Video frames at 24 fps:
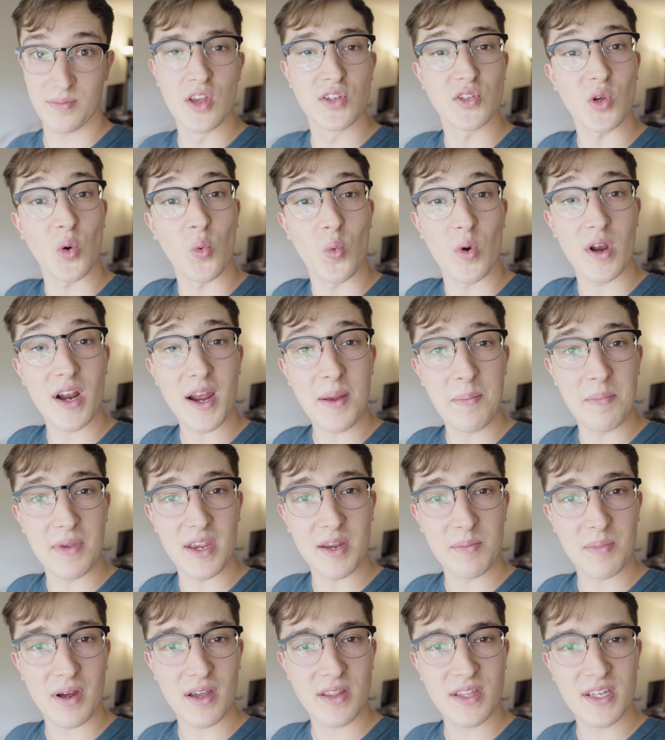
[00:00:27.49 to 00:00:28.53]
So what I
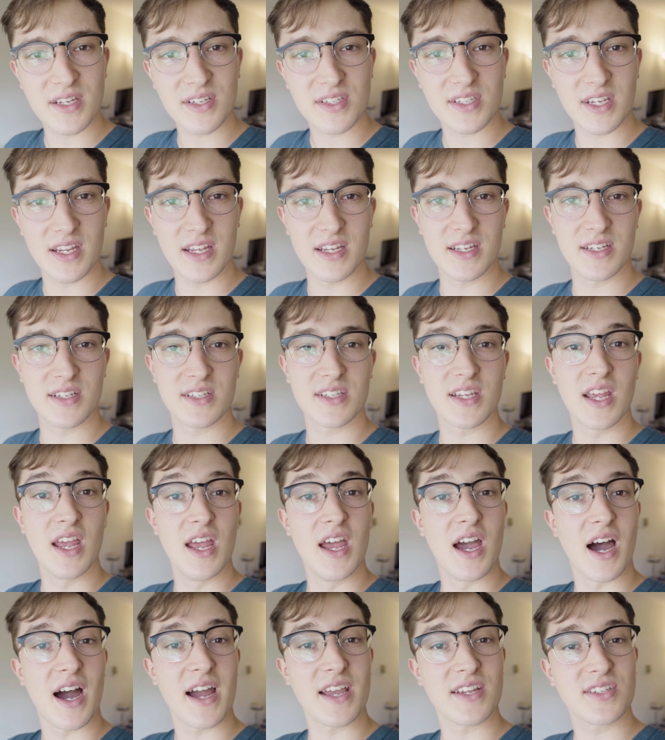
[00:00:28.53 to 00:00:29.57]
mean by this is
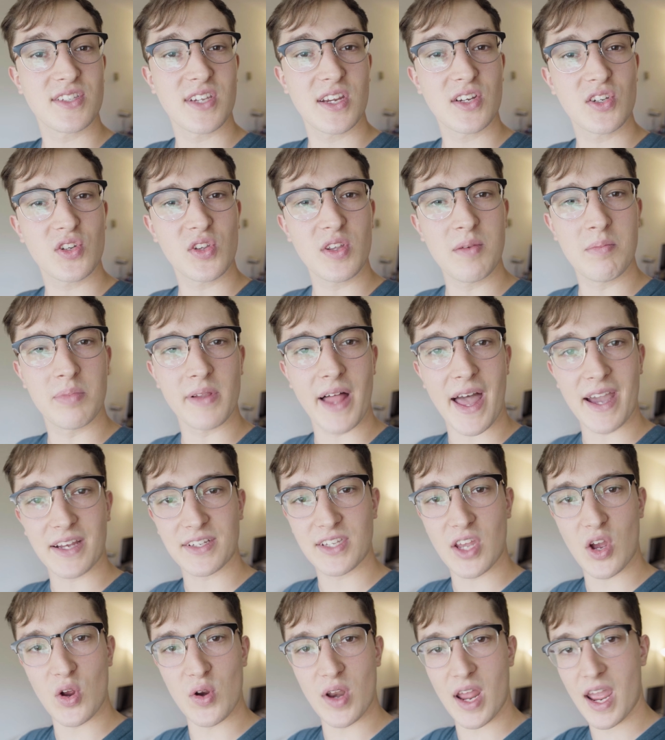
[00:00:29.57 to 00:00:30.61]
I essentially
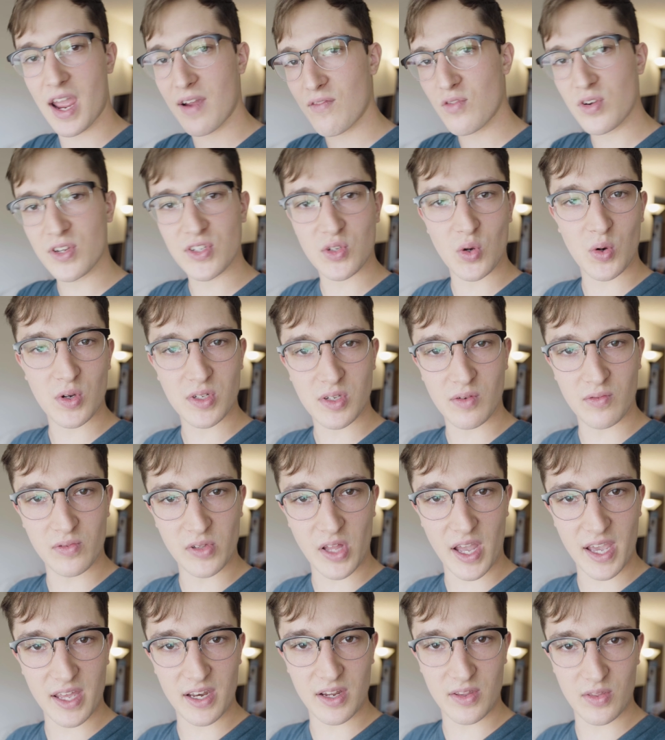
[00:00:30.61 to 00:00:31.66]
blacked out every source of
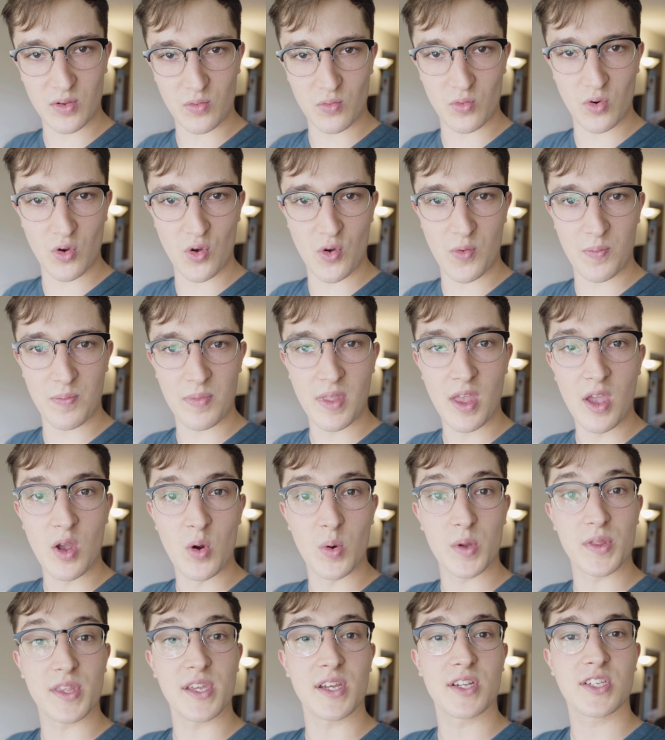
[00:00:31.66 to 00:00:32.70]
light in the room
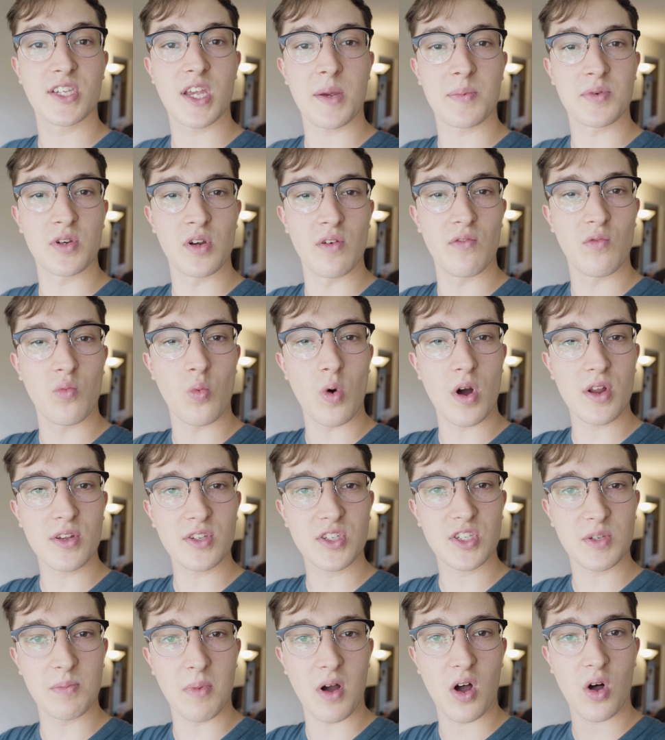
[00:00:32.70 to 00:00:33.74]
with the exception of one
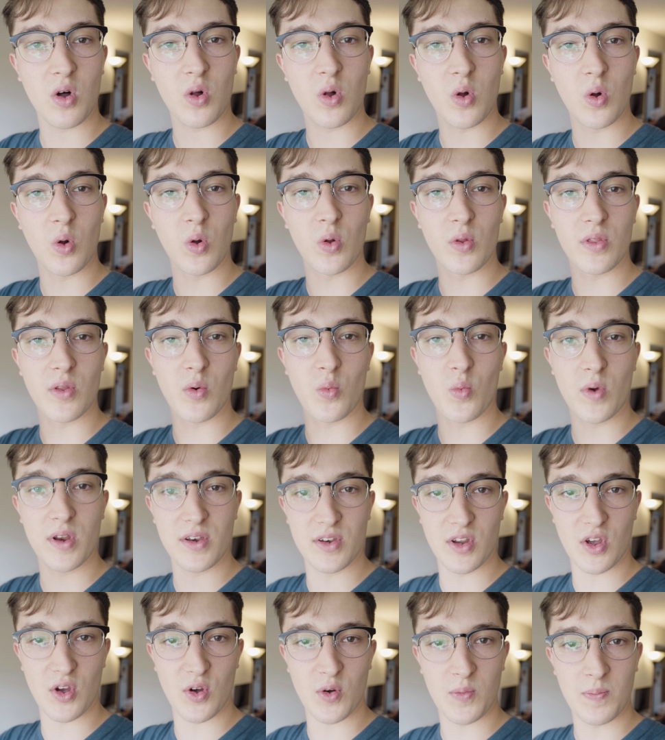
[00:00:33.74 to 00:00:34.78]
small hole in the
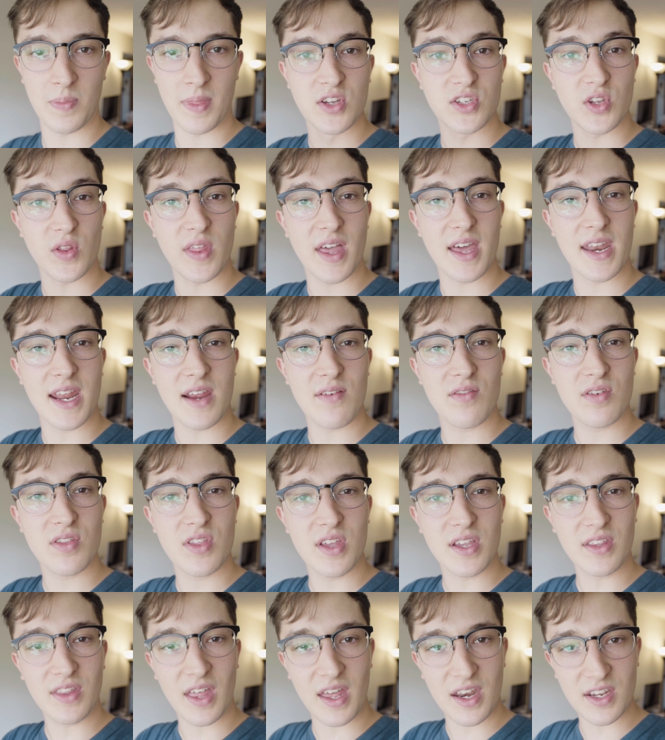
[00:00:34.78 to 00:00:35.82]
window, so that
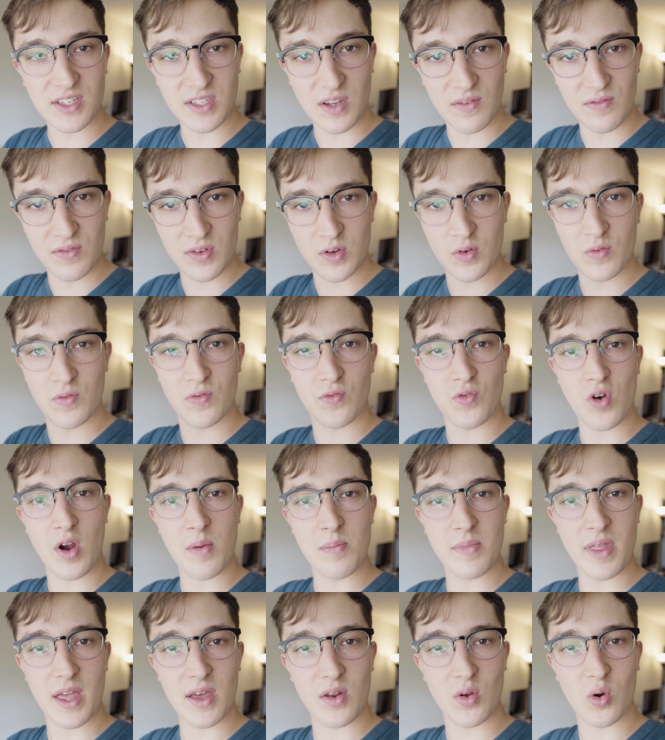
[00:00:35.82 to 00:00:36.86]
everything that is in view
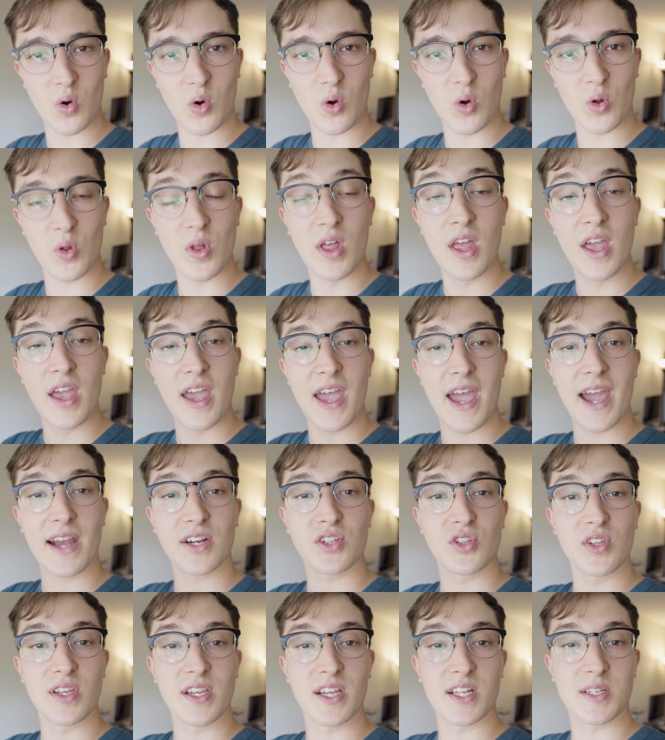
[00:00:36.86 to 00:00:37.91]
from that hole
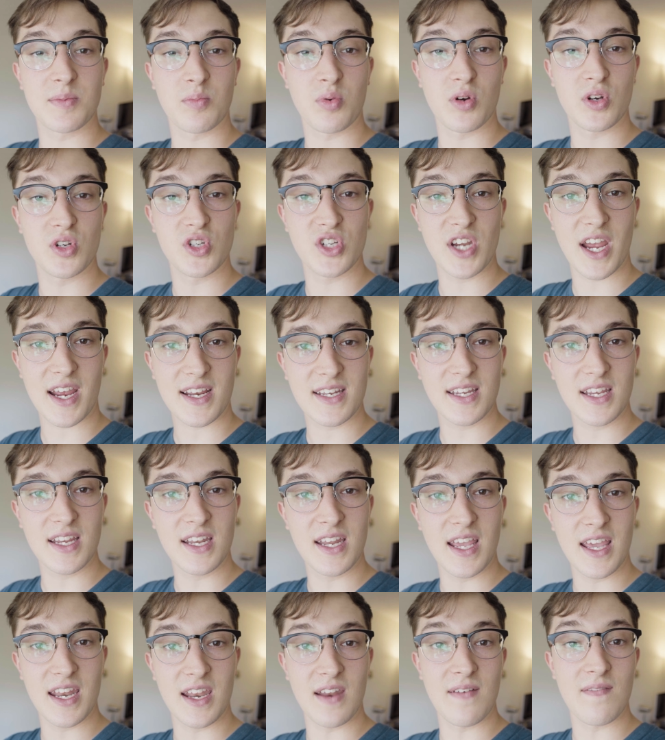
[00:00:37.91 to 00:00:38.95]
actually gets
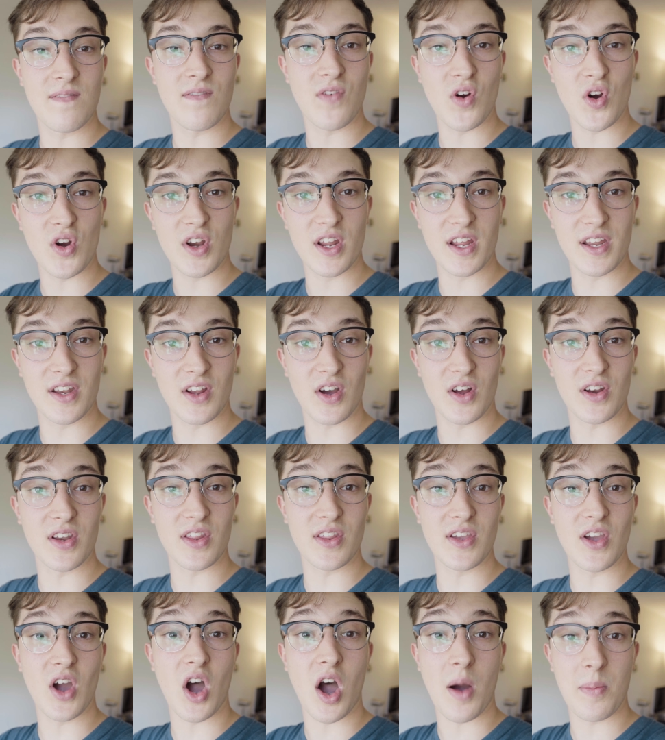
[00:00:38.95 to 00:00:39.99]
projected and inverted onto
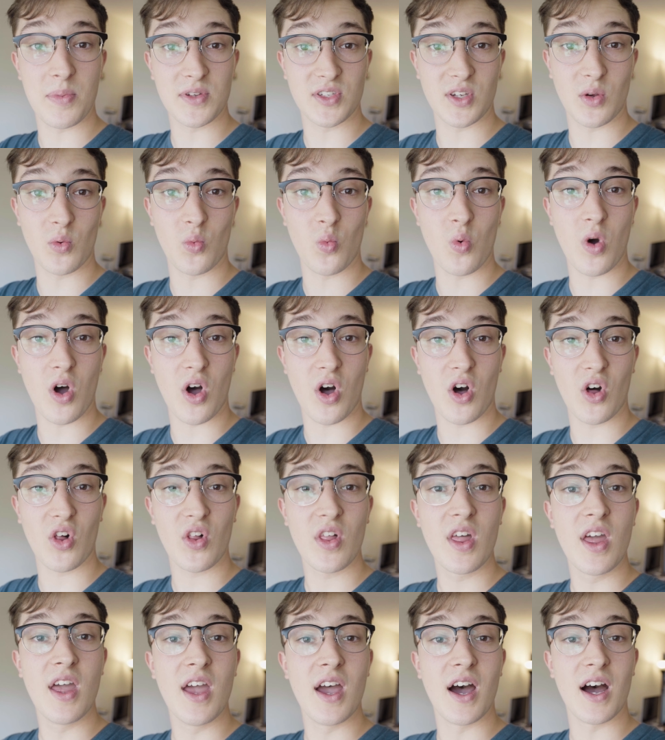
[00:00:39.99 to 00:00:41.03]
the opposite
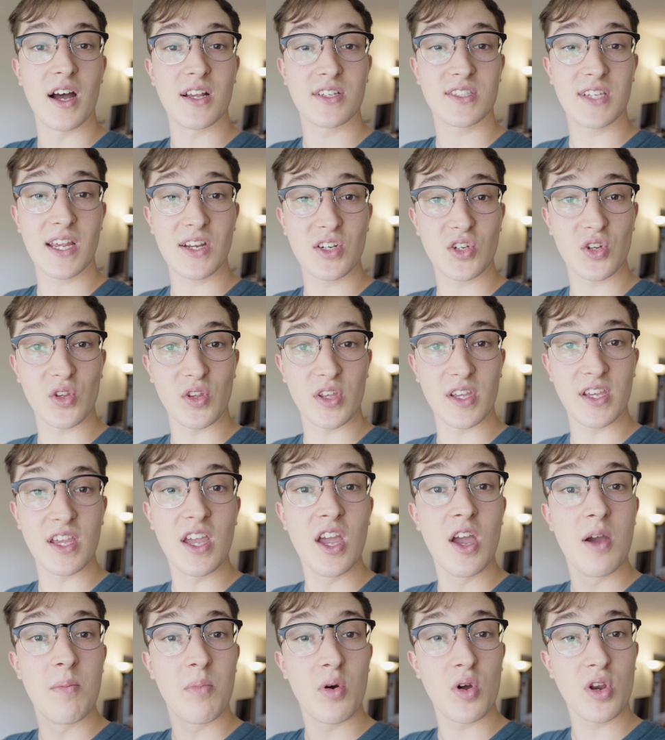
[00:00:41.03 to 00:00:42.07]
wall, essentially
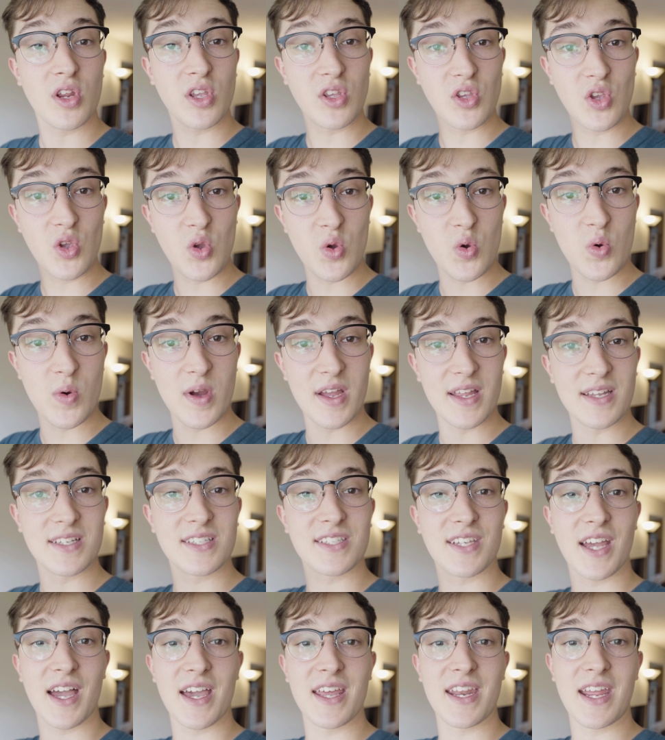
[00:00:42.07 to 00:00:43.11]
putting you
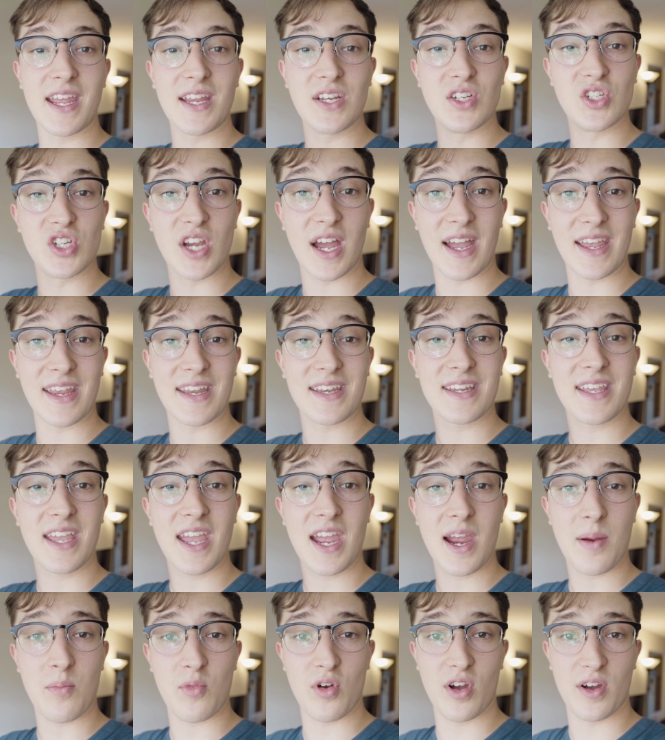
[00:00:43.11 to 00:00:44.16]
inside a giant
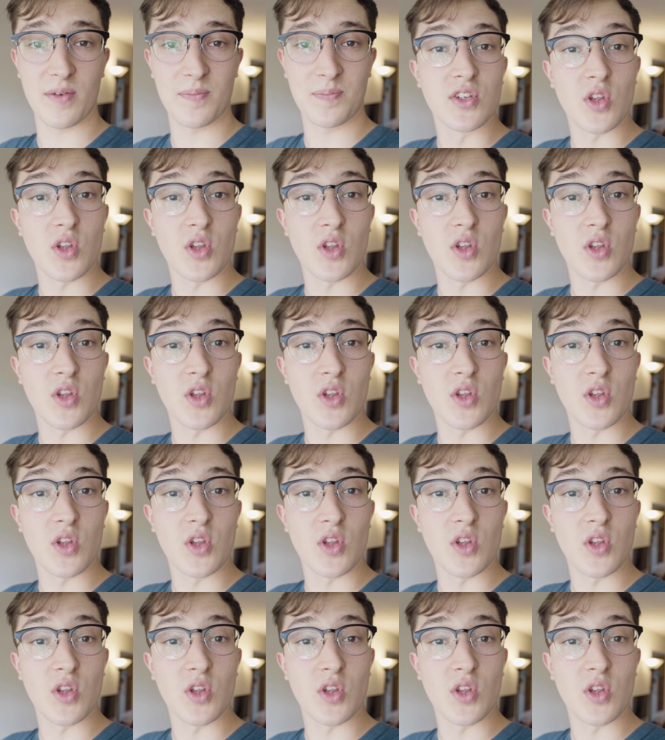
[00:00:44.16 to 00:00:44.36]
camera.